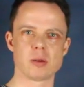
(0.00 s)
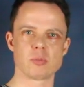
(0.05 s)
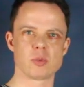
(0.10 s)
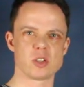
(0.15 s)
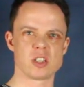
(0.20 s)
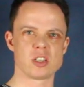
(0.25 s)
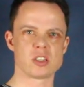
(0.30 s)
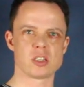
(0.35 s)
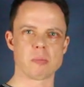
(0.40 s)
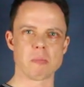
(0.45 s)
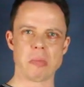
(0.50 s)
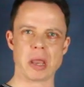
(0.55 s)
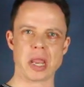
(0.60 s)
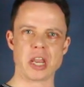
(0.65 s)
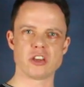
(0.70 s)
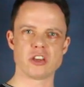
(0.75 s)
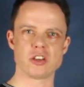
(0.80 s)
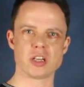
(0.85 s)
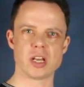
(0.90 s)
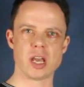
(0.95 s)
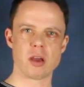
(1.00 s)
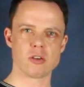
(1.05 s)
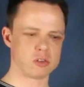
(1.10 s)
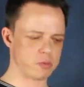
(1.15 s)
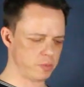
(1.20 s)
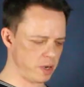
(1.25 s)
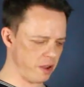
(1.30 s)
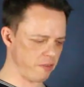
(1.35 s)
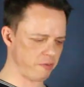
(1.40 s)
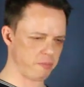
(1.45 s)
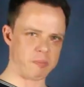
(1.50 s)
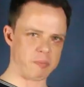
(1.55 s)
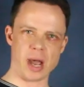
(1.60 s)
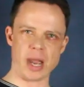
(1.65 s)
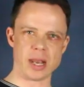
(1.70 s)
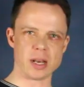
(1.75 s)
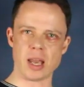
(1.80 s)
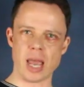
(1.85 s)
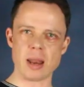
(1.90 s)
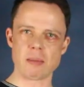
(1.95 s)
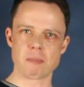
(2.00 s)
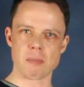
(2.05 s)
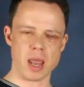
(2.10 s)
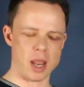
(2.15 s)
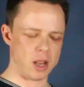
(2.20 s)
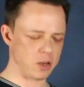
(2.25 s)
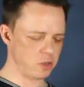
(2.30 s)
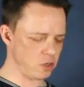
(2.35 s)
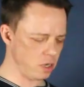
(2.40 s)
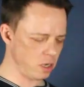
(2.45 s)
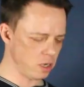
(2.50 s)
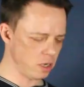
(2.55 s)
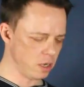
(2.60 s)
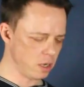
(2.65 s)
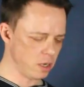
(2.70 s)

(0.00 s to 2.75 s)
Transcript: which is a major now. So we have minor and major.